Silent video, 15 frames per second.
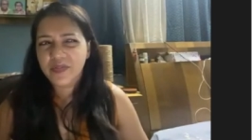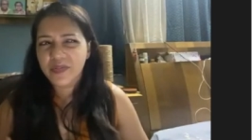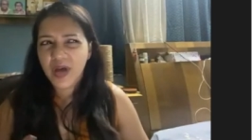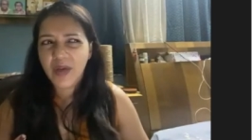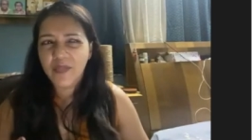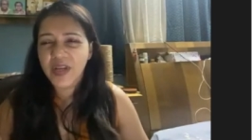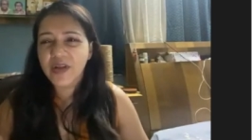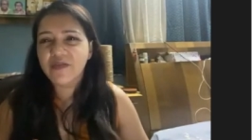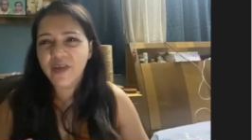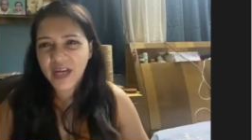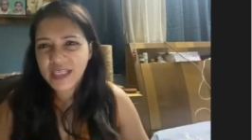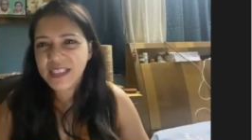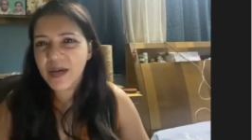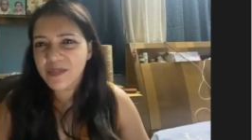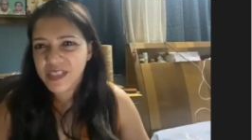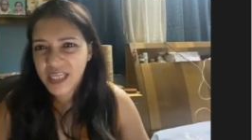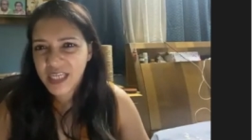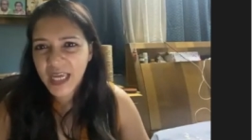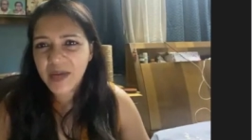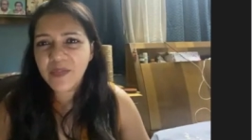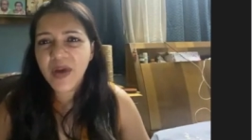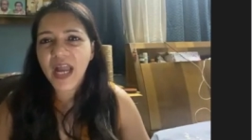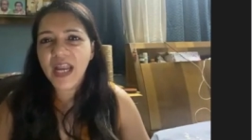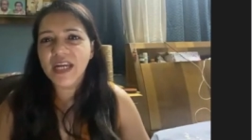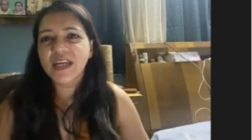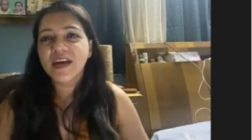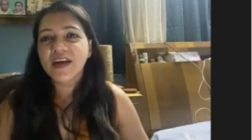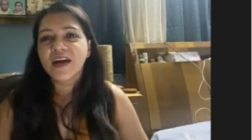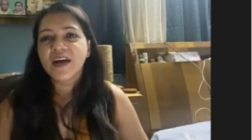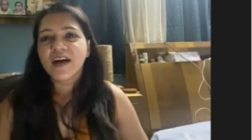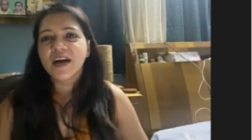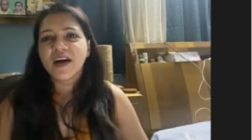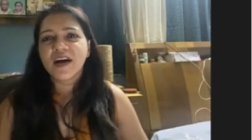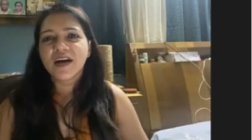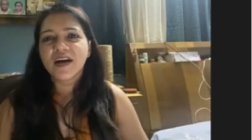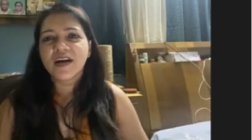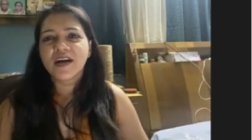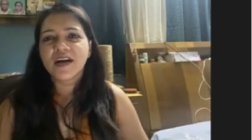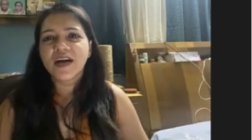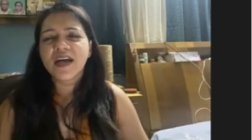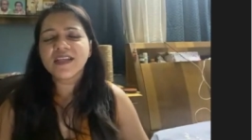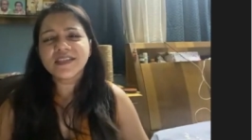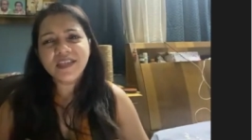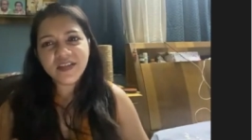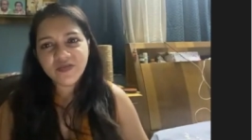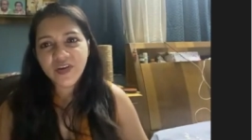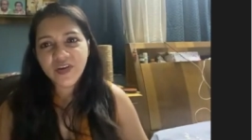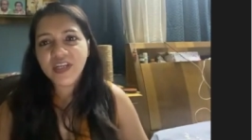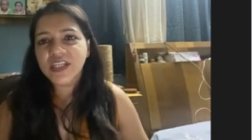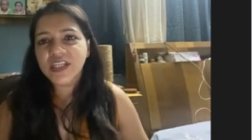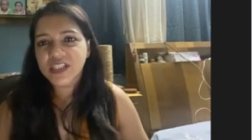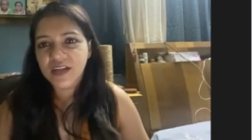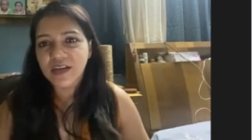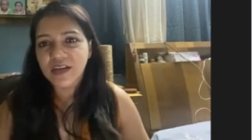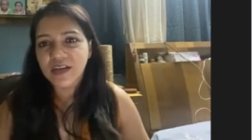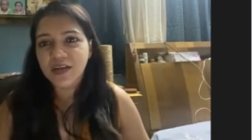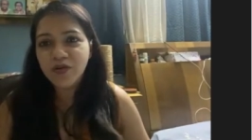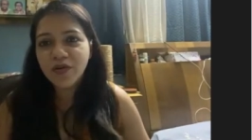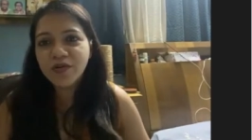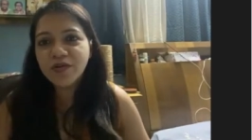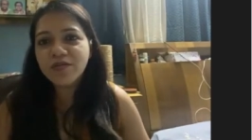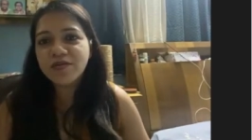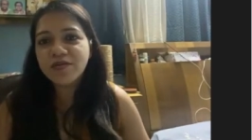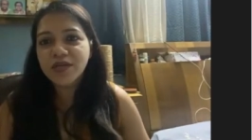I mean, quite some time, and uh, it's a tradition, you know.